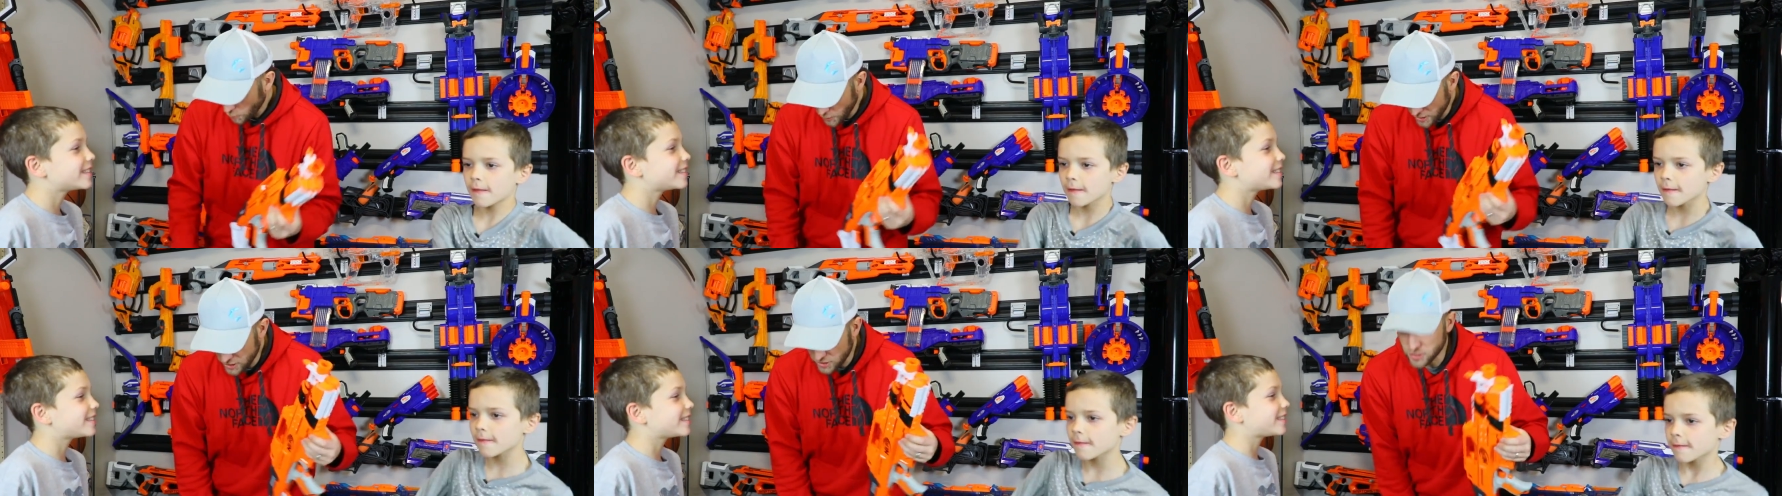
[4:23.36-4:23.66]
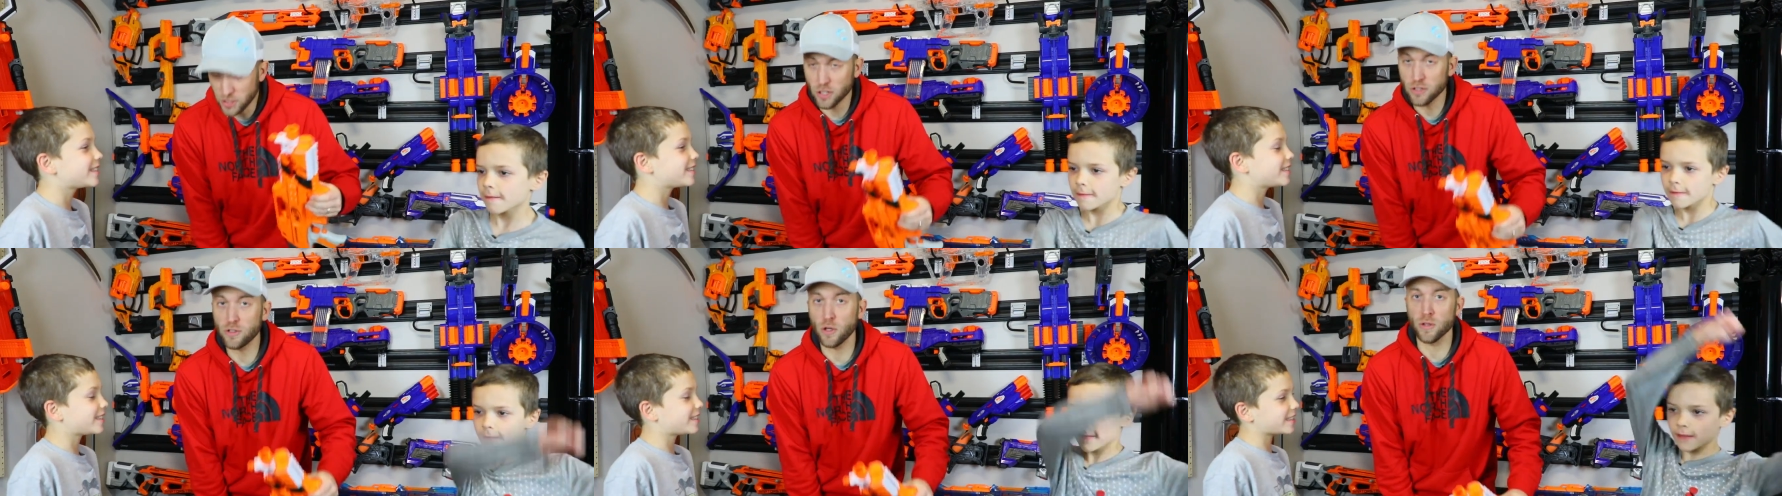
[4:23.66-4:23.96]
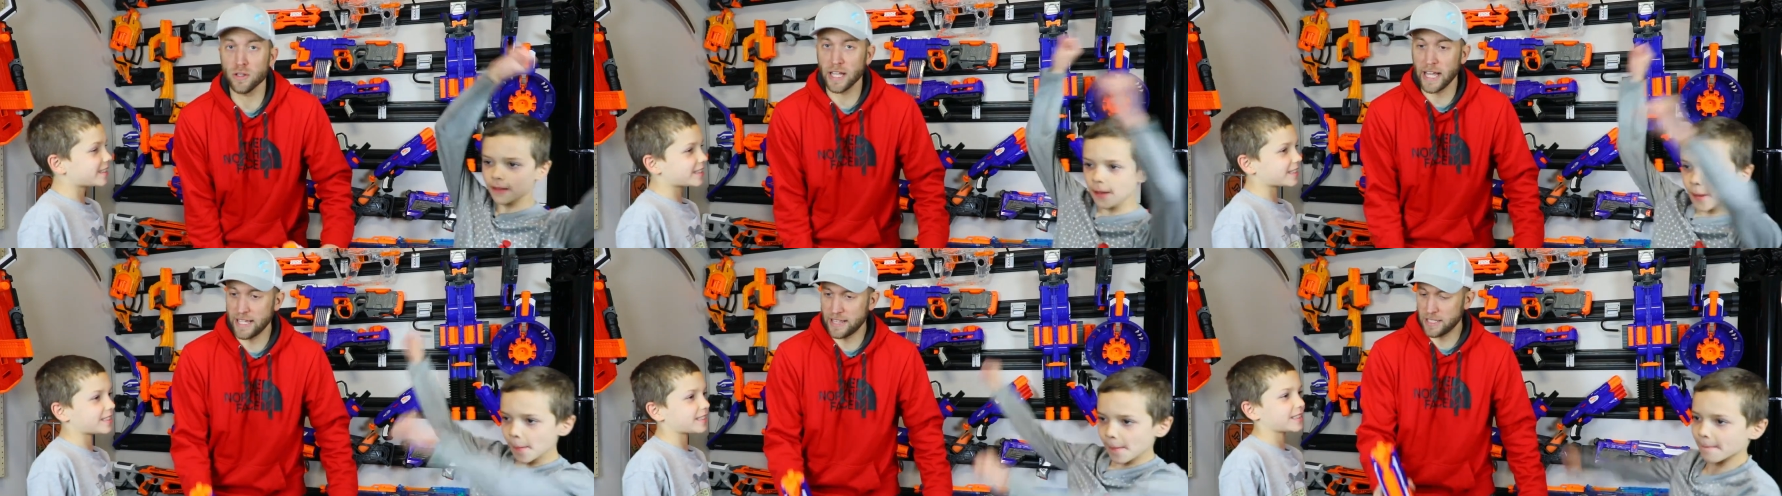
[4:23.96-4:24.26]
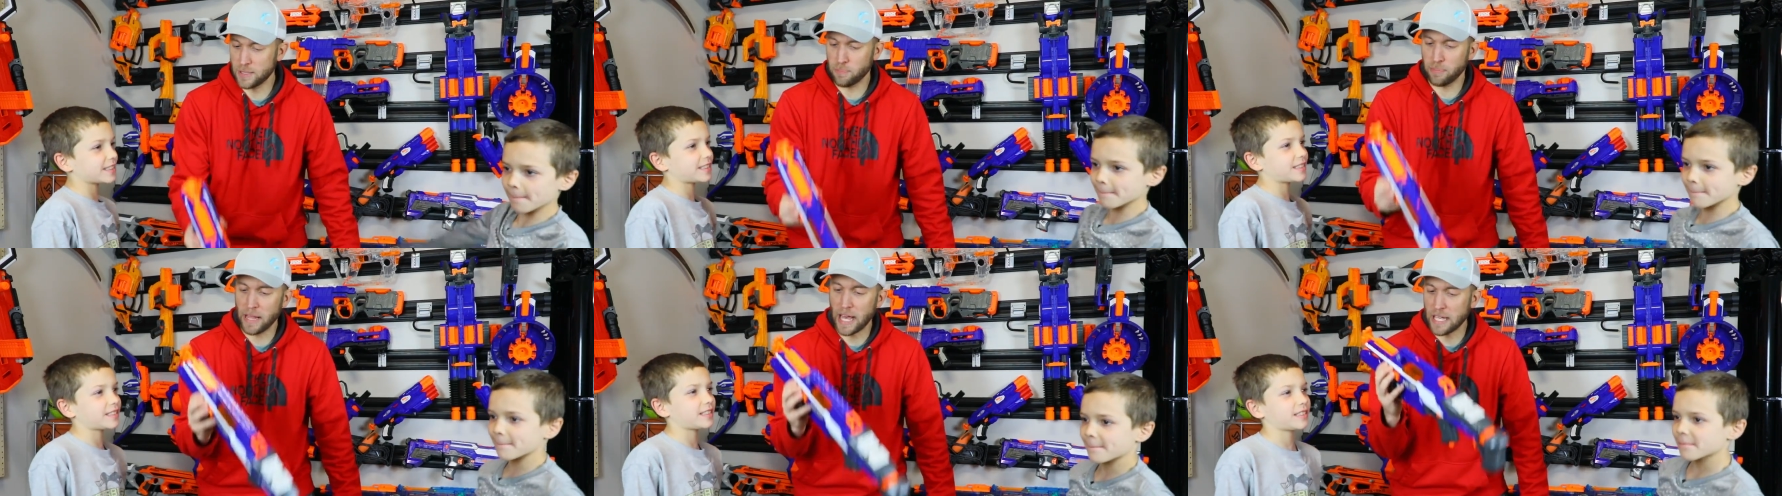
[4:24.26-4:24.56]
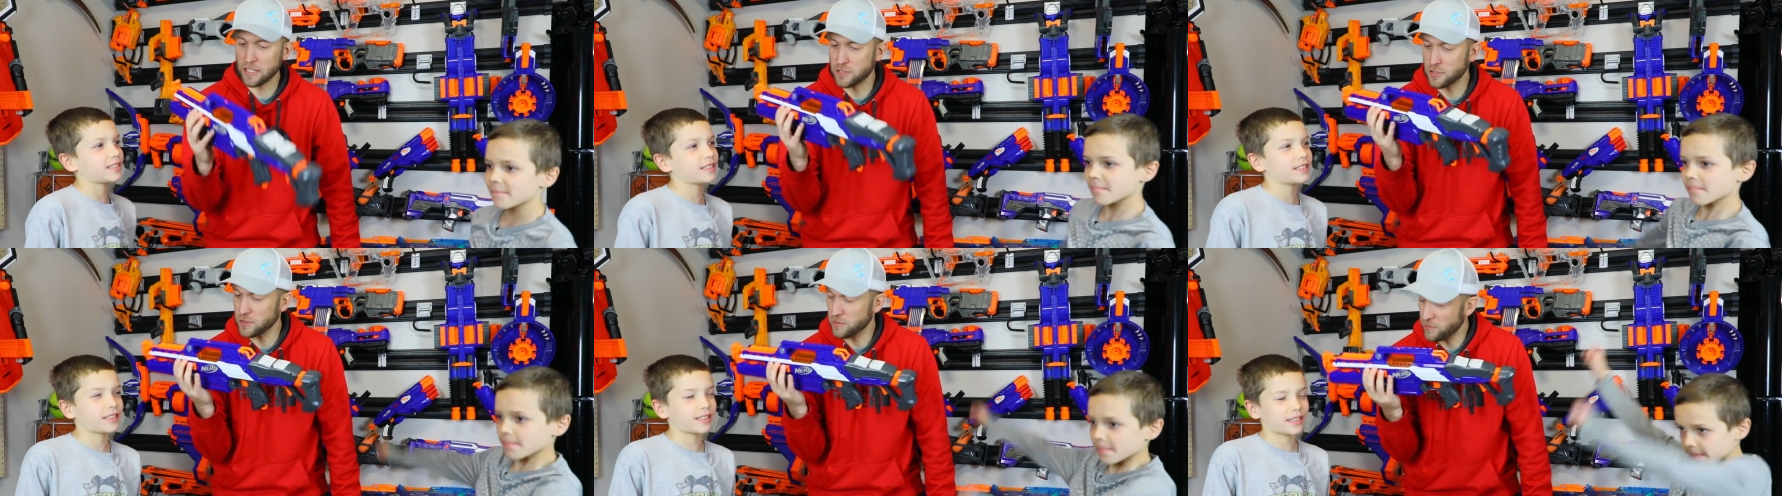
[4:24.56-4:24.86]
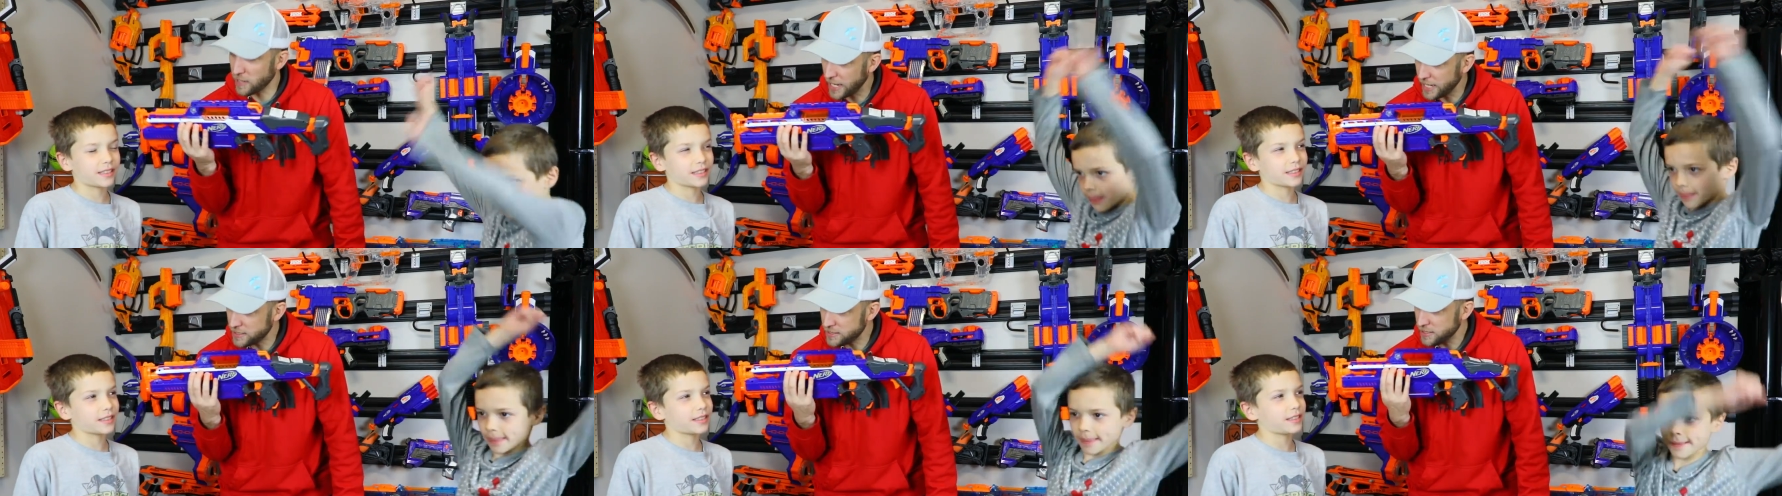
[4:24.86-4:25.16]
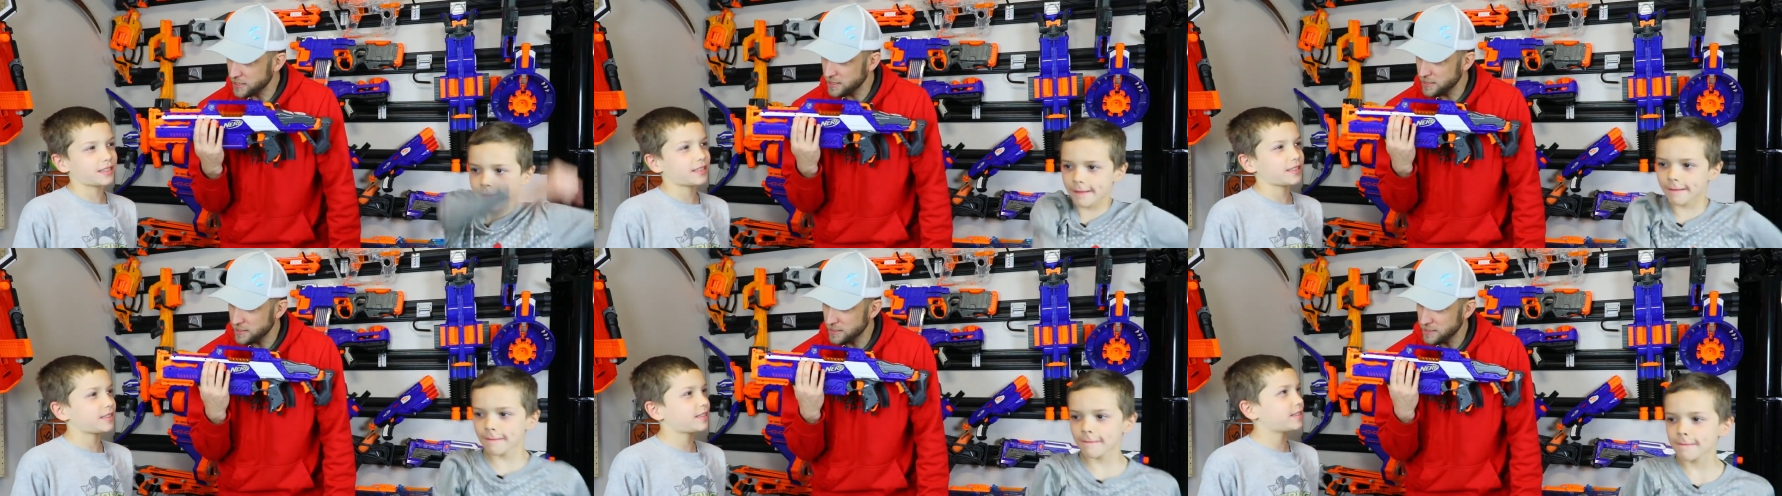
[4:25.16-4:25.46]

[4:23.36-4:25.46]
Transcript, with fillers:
Speaker 1: we still don't like this blaster, right?